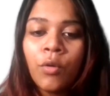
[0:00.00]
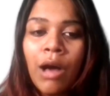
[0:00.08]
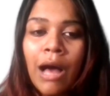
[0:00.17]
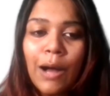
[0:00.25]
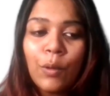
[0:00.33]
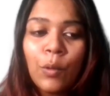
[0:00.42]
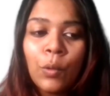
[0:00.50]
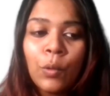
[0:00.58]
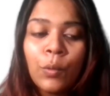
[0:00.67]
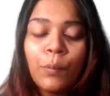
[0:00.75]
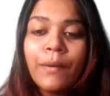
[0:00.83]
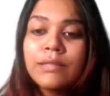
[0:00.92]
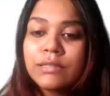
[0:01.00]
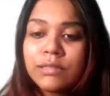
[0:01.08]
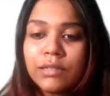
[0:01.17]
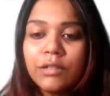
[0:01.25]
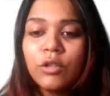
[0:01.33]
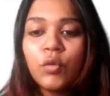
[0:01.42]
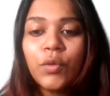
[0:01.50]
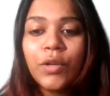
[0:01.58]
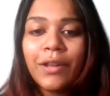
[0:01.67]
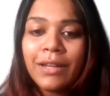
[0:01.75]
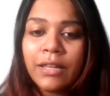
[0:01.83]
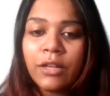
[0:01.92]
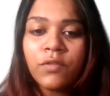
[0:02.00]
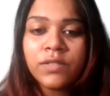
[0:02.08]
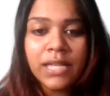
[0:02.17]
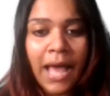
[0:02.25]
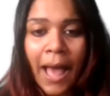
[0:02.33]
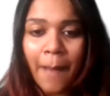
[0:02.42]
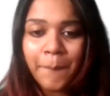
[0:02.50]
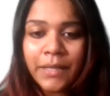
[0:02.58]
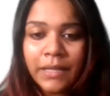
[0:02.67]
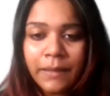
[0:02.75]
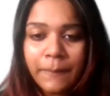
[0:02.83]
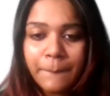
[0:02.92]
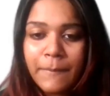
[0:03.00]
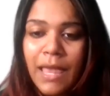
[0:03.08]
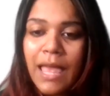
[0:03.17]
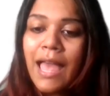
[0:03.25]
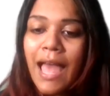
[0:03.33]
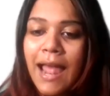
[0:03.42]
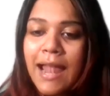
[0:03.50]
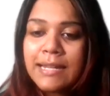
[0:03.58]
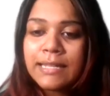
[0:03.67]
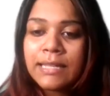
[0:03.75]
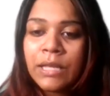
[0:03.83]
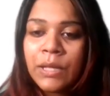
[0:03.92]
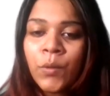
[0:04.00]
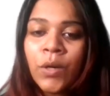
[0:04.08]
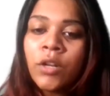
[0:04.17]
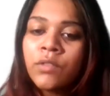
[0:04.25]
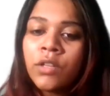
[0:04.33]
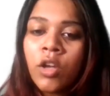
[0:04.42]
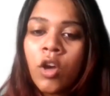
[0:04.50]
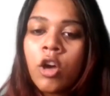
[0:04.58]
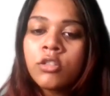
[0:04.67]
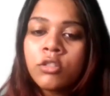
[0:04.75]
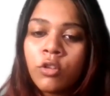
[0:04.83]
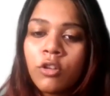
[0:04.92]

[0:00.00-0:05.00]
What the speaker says: know how much turnover and layoffs are happening. And one of the causes is